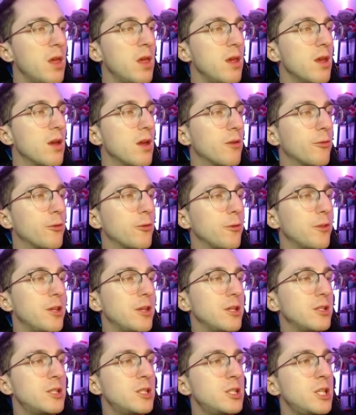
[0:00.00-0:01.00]
For the
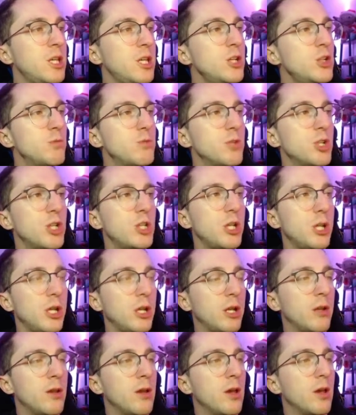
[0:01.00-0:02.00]
Siege
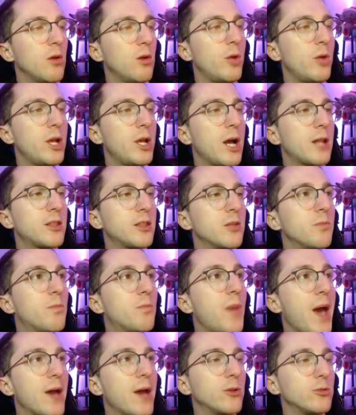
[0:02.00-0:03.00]
Machine, we got the
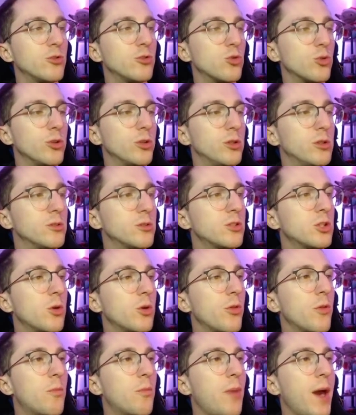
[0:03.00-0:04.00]
battle drill. So the
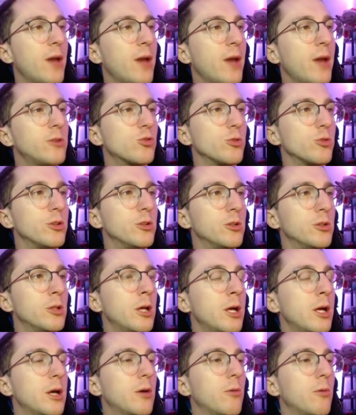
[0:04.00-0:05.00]
battle drill,
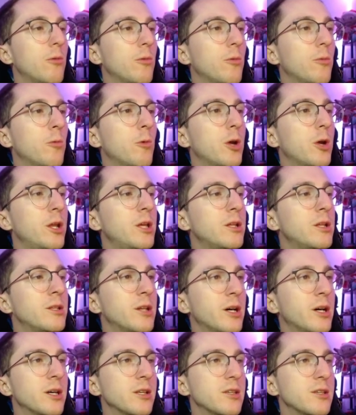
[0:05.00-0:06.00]
what it
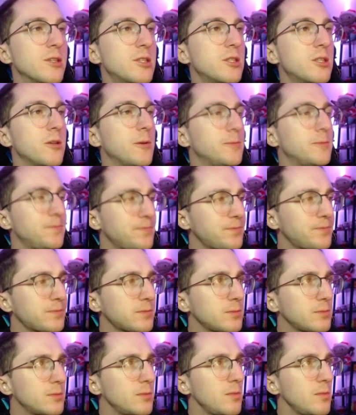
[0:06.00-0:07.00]
does
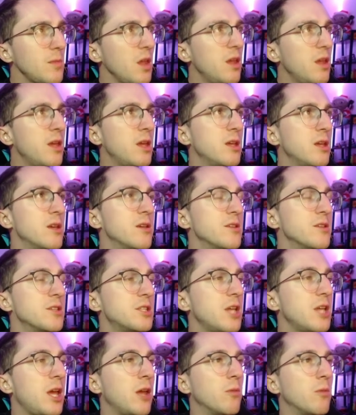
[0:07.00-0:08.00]

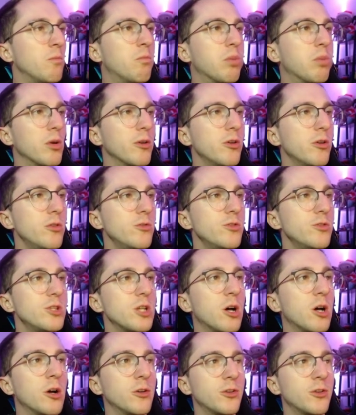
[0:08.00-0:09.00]
is it burrows
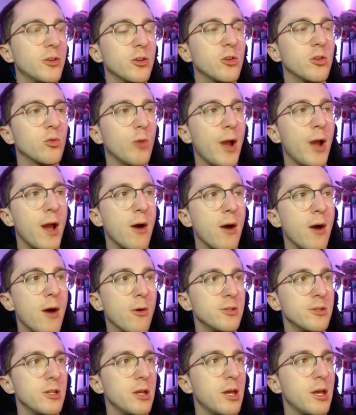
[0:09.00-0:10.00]

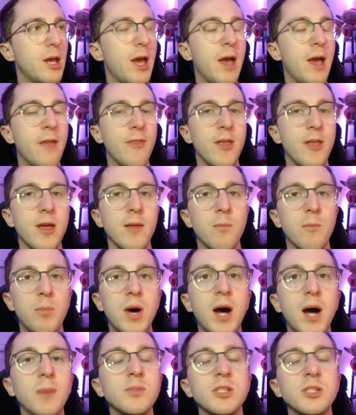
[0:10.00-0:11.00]
underground and then
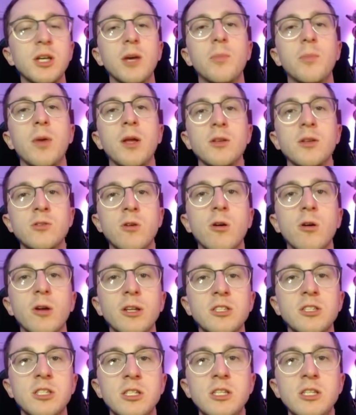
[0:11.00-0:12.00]
pops up and
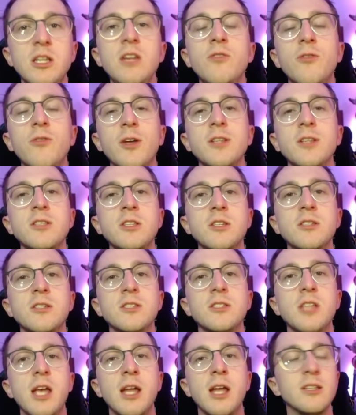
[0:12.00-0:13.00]
targets defenses,
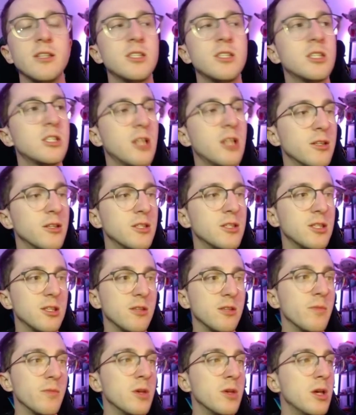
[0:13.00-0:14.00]
and it stuns
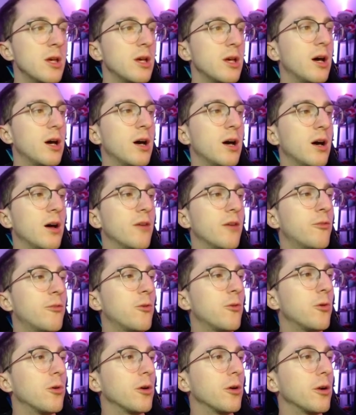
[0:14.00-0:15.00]
them
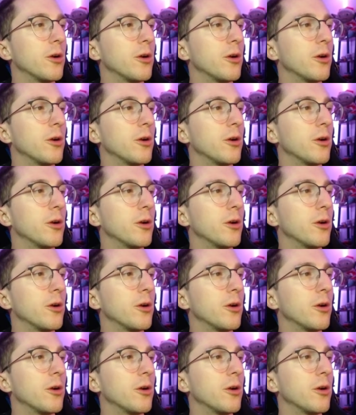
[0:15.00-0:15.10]
for